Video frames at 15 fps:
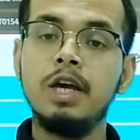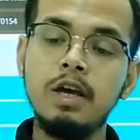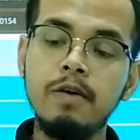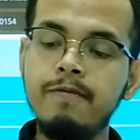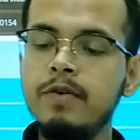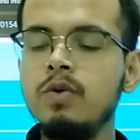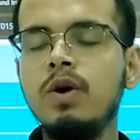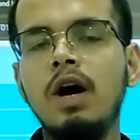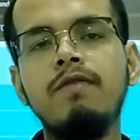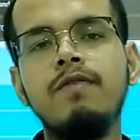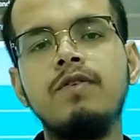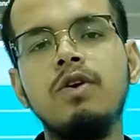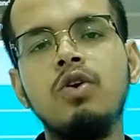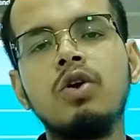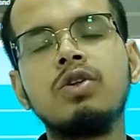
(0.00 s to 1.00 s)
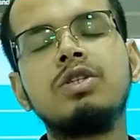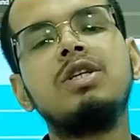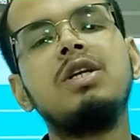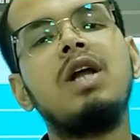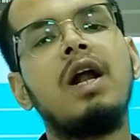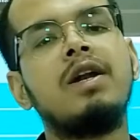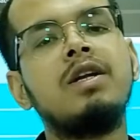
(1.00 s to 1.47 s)
If you have not
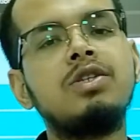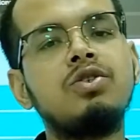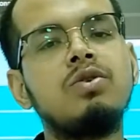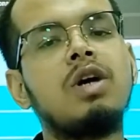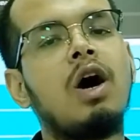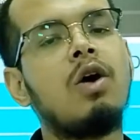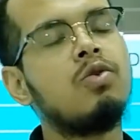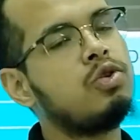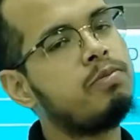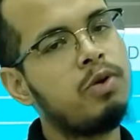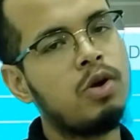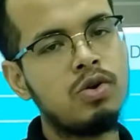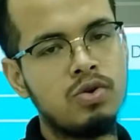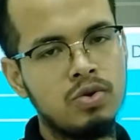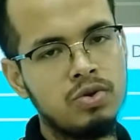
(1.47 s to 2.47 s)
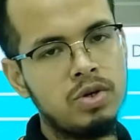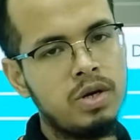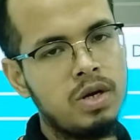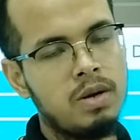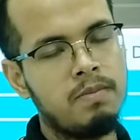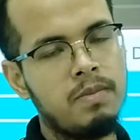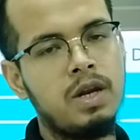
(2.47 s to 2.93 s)
still understood how to plot root 2 on a
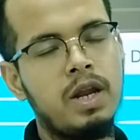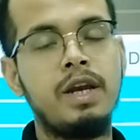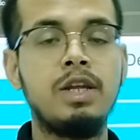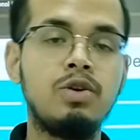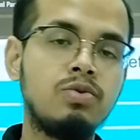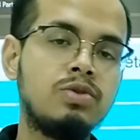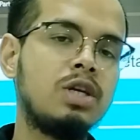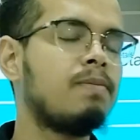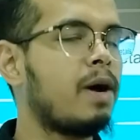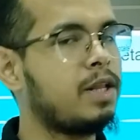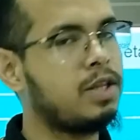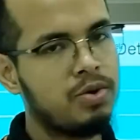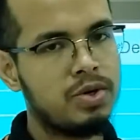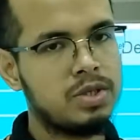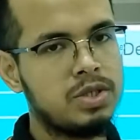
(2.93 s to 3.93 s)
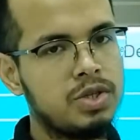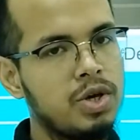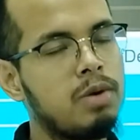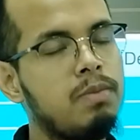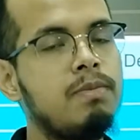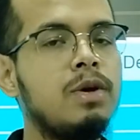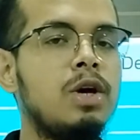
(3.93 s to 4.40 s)
number line using Pythagoras
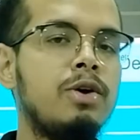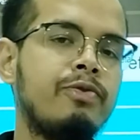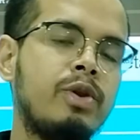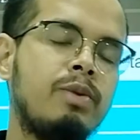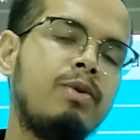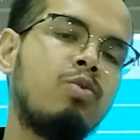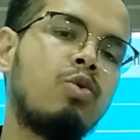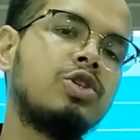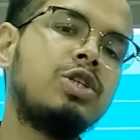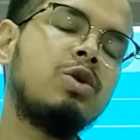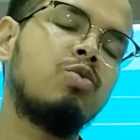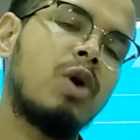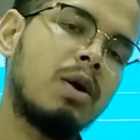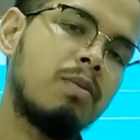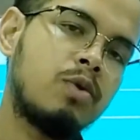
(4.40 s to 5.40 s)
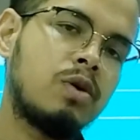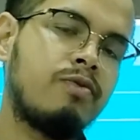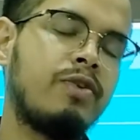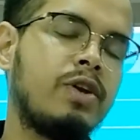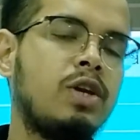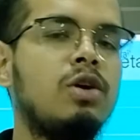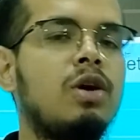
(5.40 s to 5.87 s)
theorem, we'll be watching one more
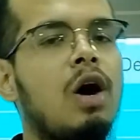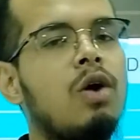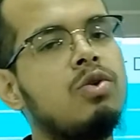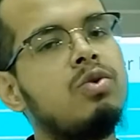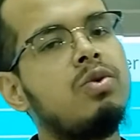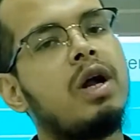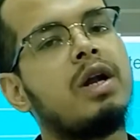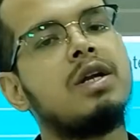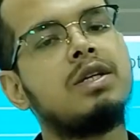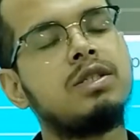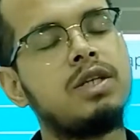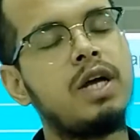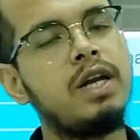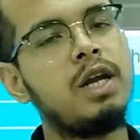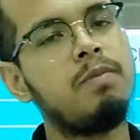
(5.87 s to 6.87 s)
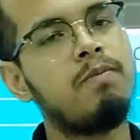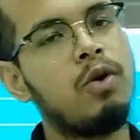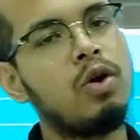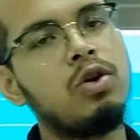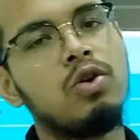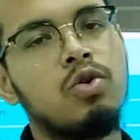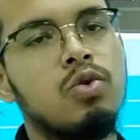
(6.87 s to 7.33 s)
video how to understand and
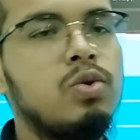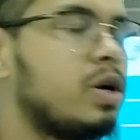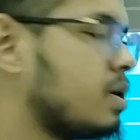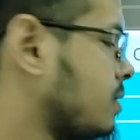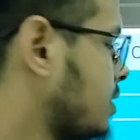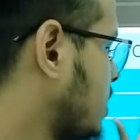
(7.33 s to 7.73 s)
plot root